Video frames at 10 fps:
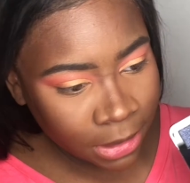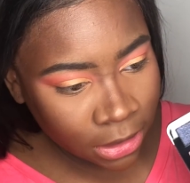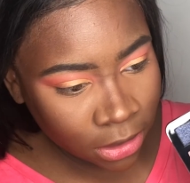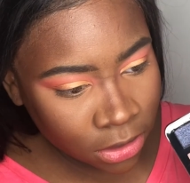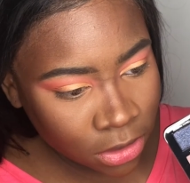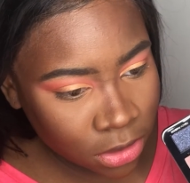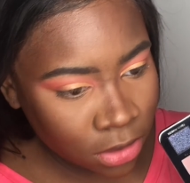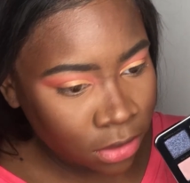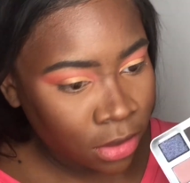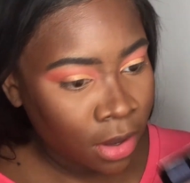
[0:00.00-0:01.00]
Peach.
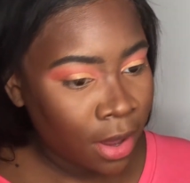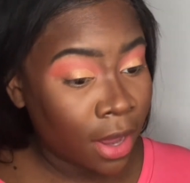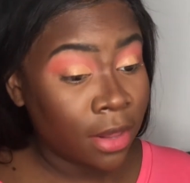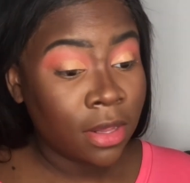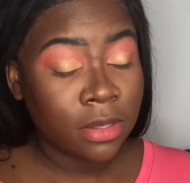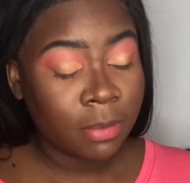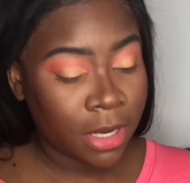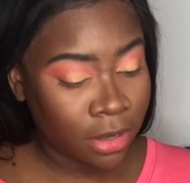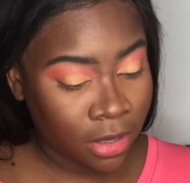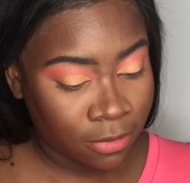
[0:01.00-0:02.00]
And this
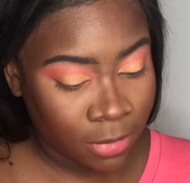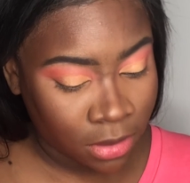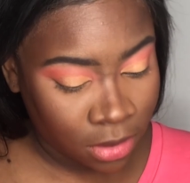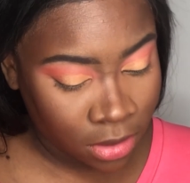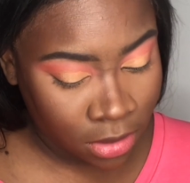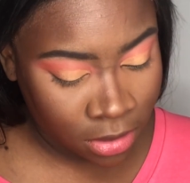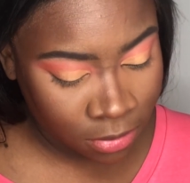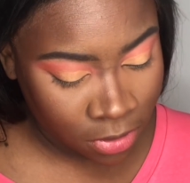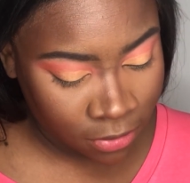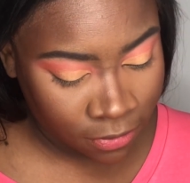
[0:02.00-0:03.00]
better give me the color that I'm
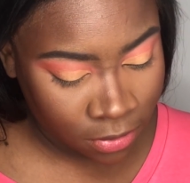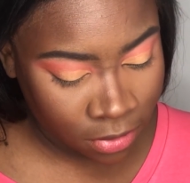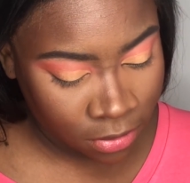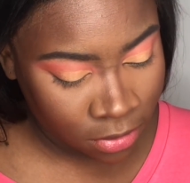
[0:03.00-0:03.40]
looking for.